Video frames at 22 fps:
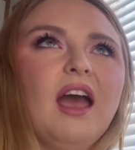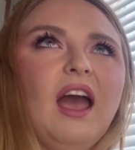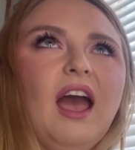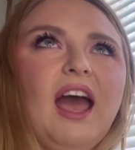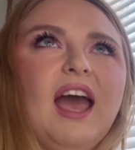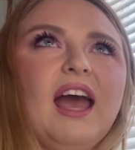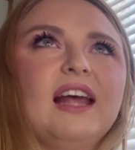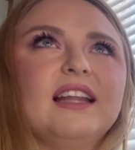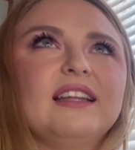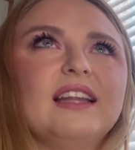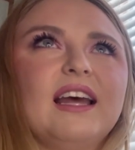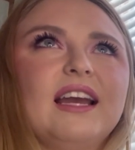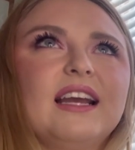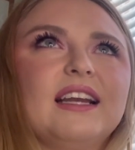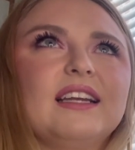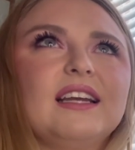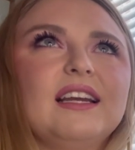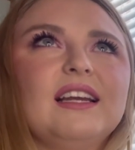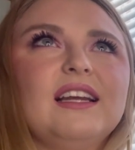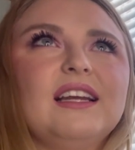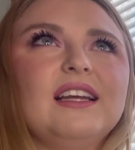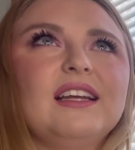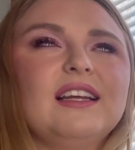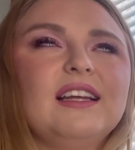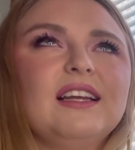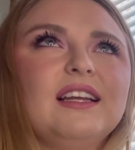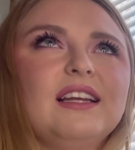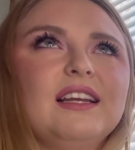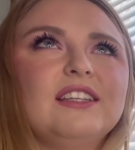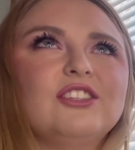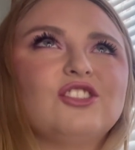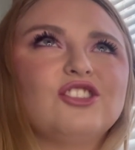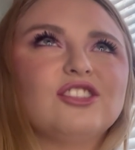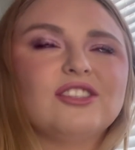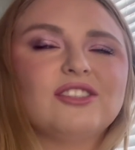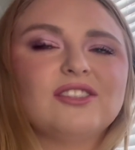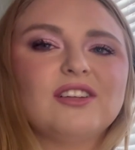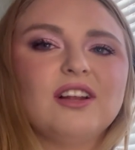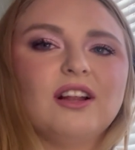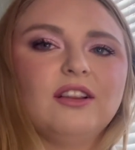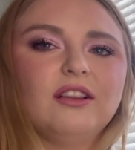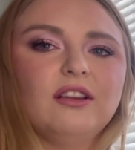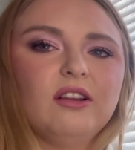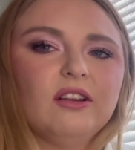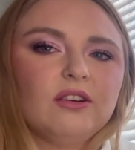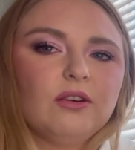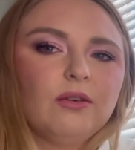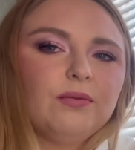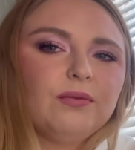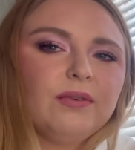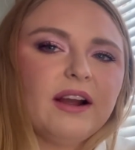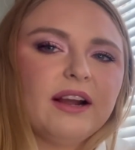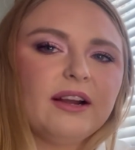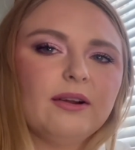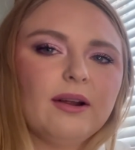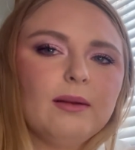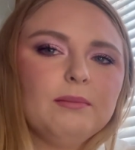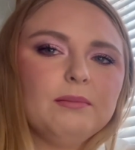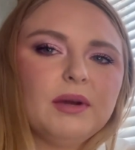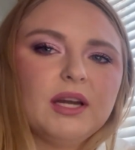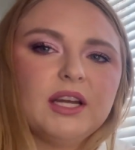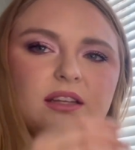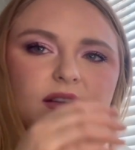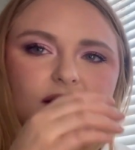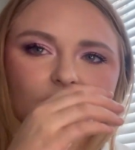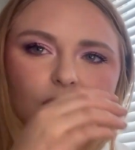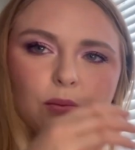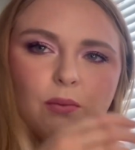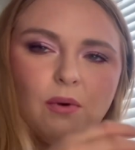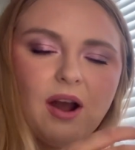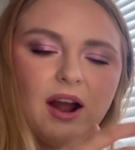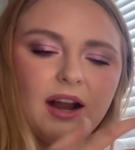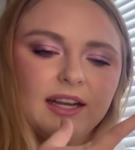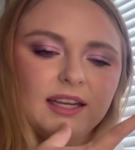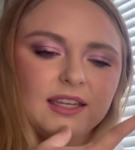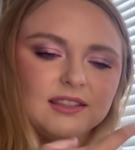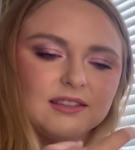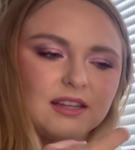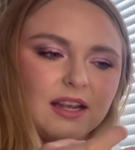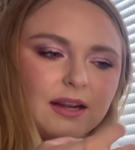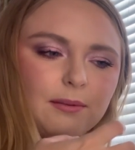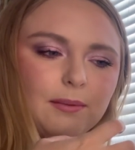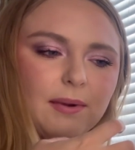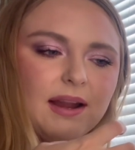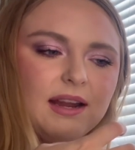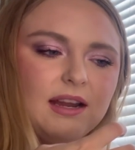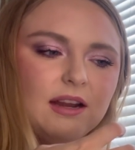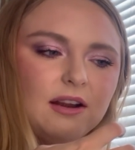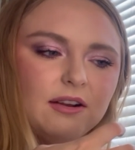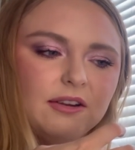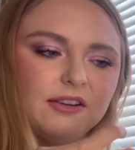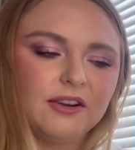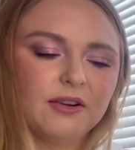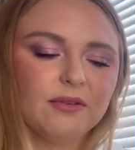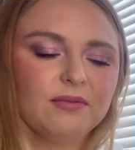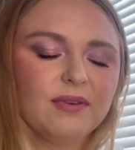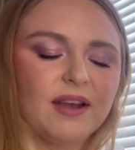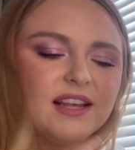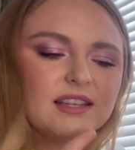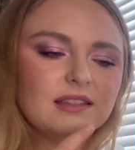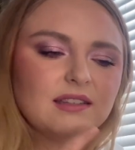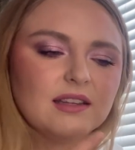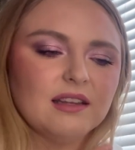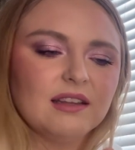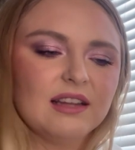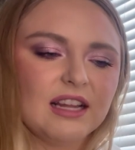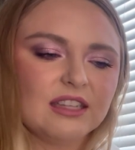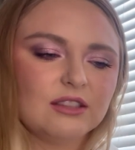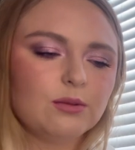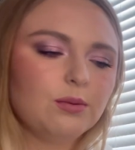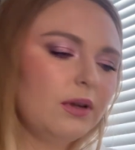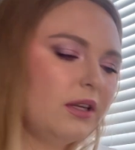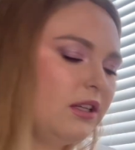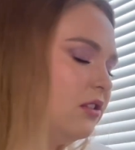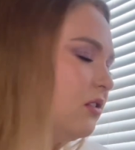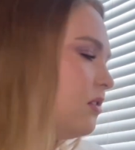And like, it's just a little fragrant, but the wine is like right here in your face and that's what you